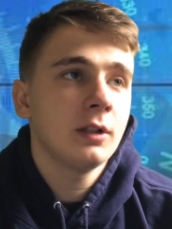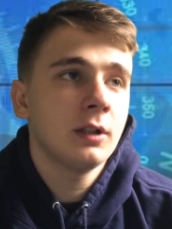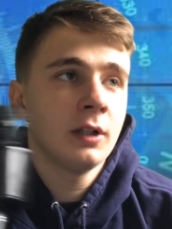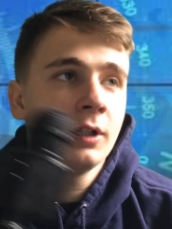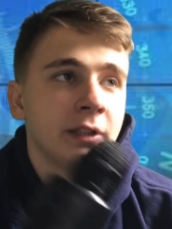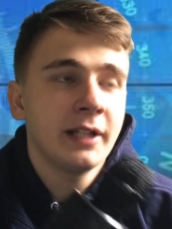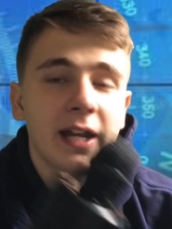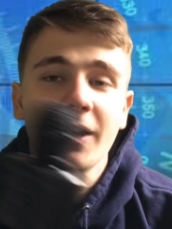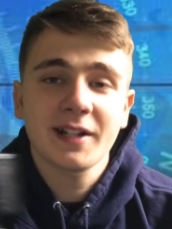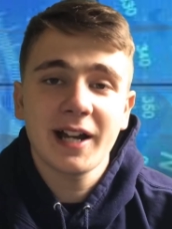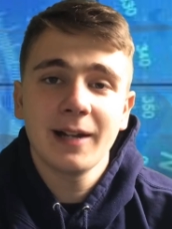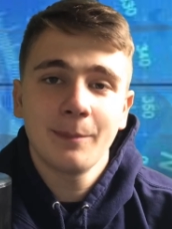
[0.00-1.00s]
Uh,
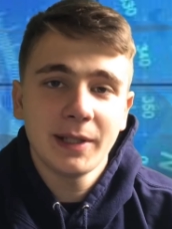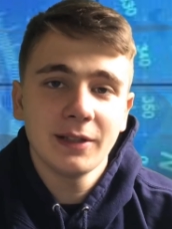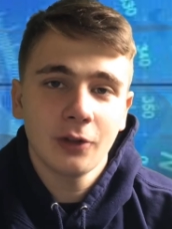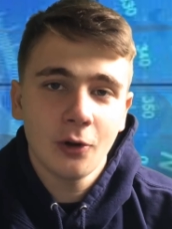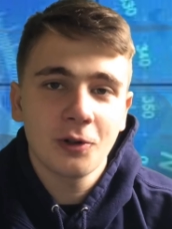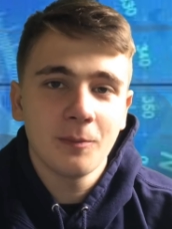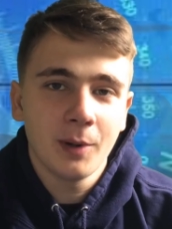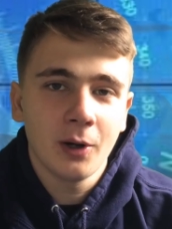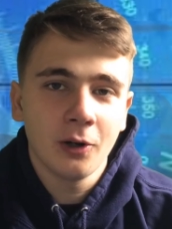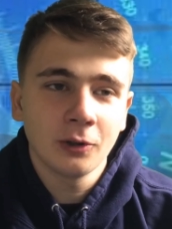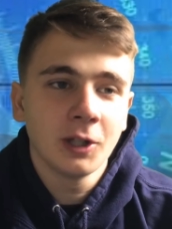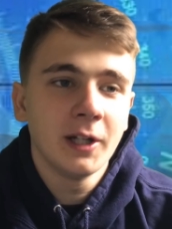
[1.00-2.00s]
KSI beat Logan
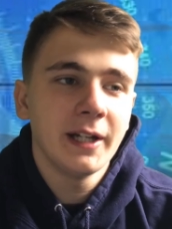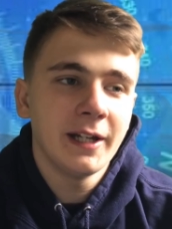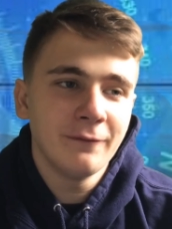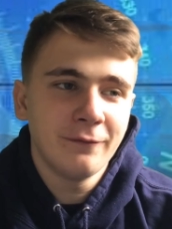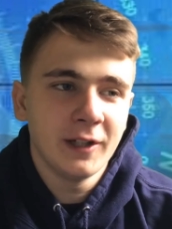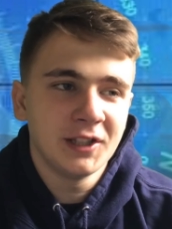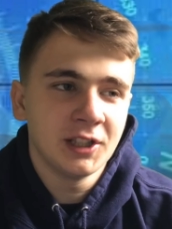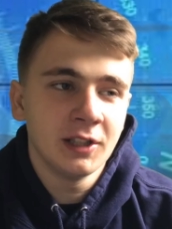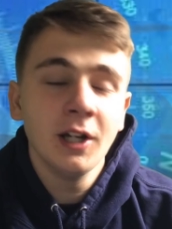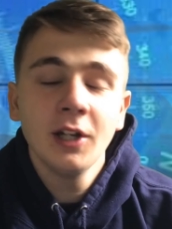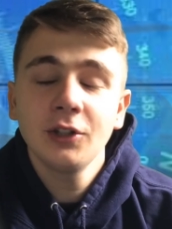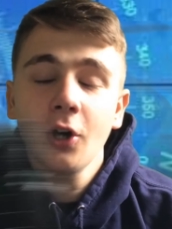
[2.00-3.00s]
Paul in
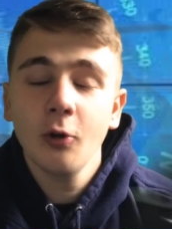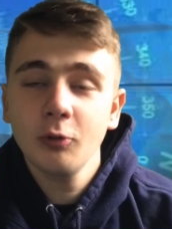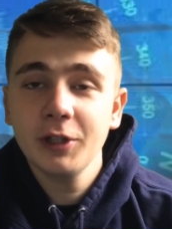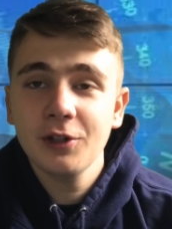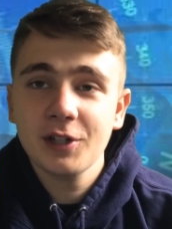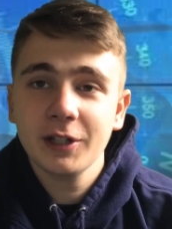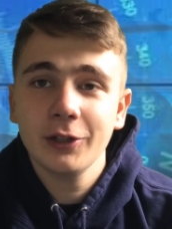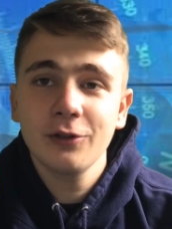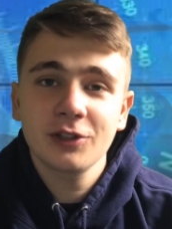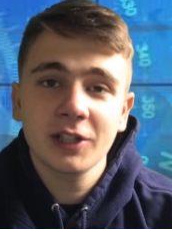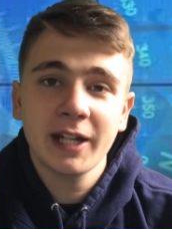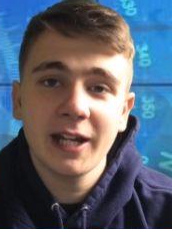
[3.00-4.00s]
fishing. Not only does he
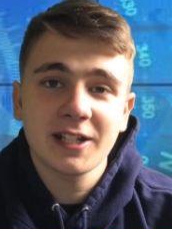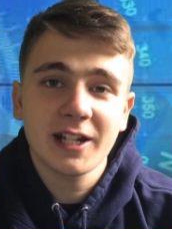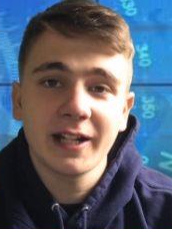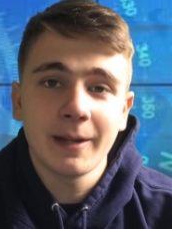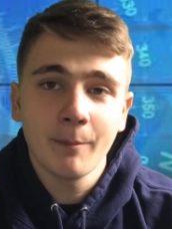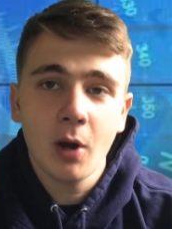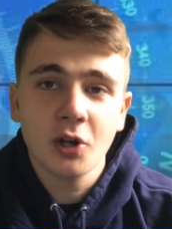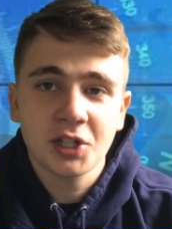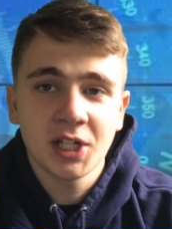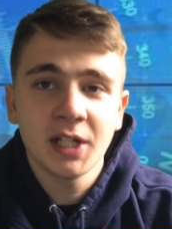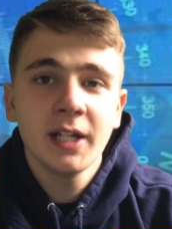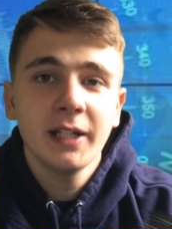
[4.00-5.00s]
lose to KSI in
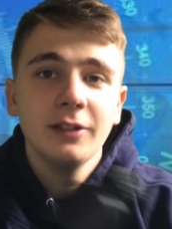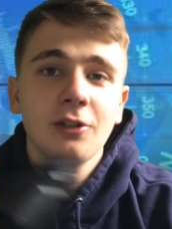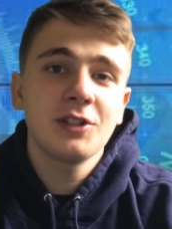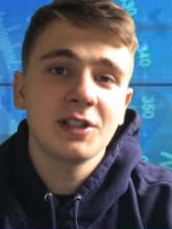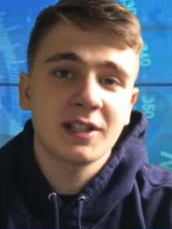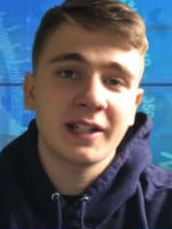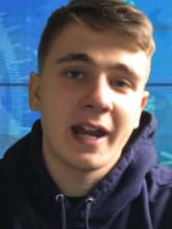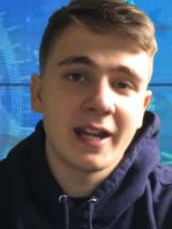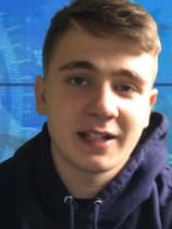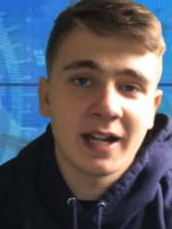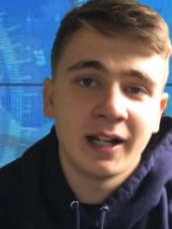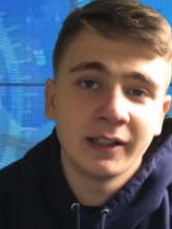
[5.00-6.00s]
boxing, he loses to
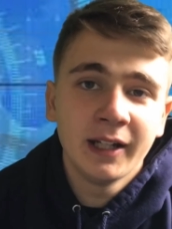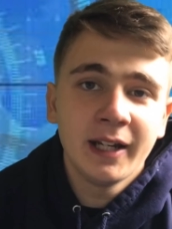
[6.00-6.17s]
KSI